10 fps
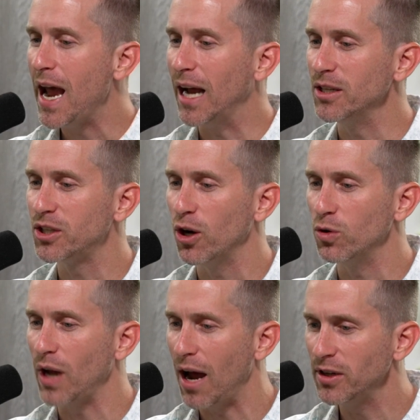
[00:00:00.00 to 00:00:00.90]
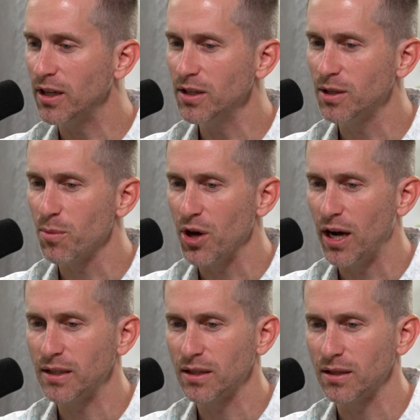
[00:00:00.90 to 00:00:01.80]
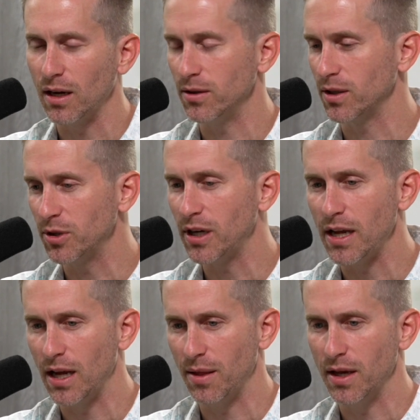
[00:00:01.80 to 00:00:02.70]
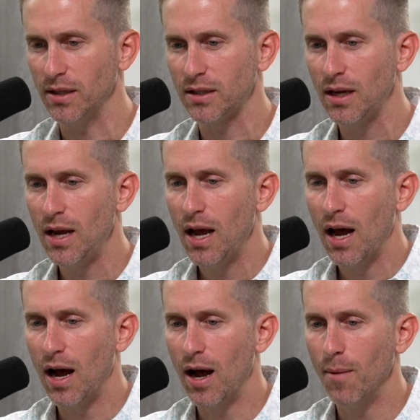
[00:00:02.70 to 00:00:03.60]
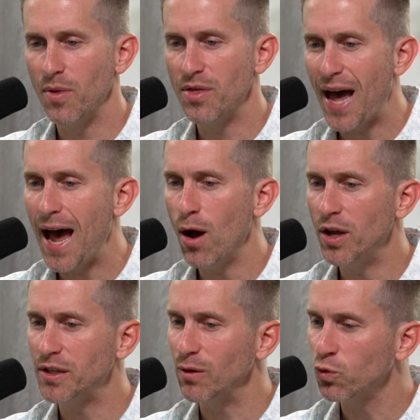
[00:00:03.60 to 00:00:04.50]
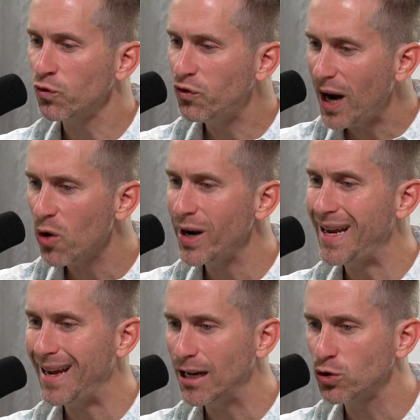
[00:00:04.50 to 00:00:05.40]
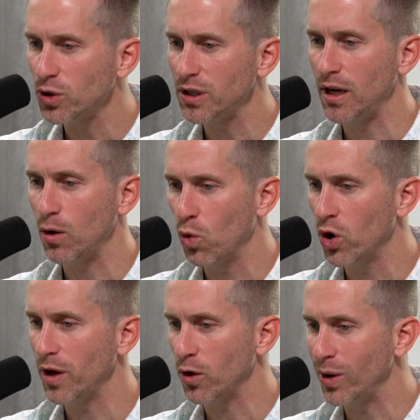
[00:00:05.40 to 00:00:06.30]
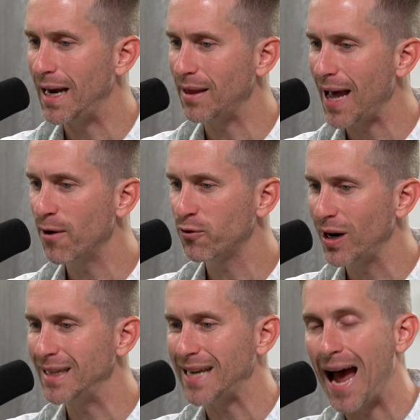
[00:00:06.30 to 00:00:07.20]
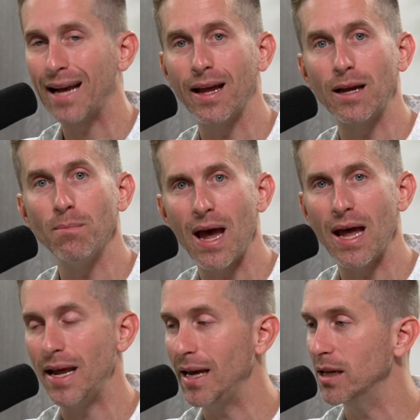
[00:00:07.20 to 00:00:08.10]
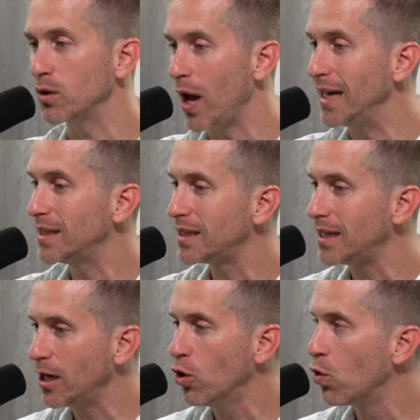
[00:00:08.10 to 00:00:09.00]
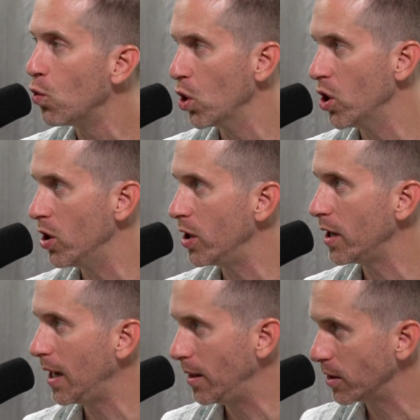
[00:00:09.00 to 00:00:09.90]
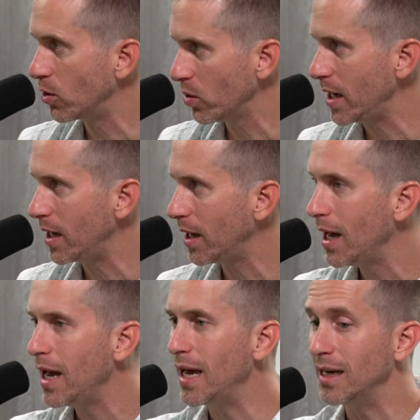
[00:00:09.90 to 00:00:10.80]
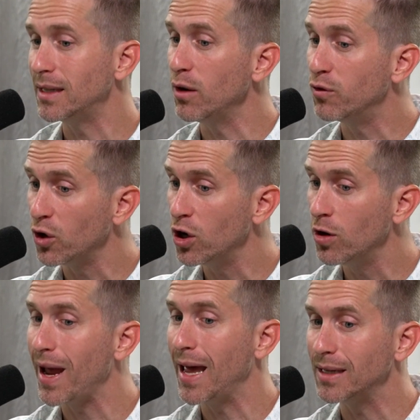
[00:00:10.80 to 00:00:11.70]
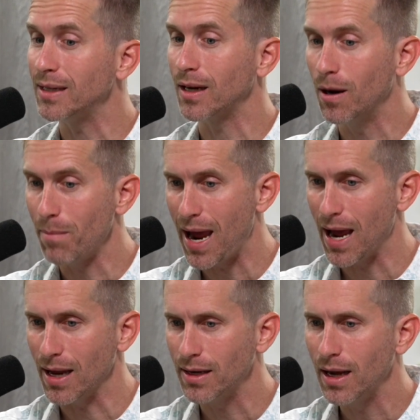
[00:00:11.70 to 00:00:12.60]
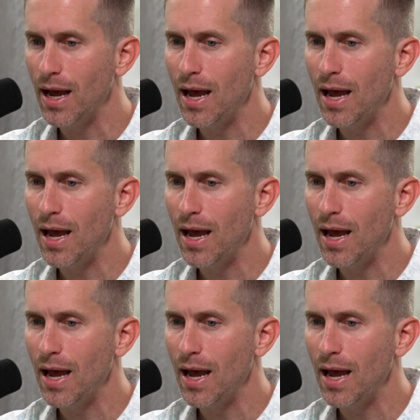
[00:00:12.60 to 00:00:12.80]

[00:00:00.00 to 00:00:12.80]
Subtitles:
And so having done some thoughts, some study in this, that is a very interesting word in the Greek. That phrase, act like men, is a single word in the Greek. It is a verb and it's a command.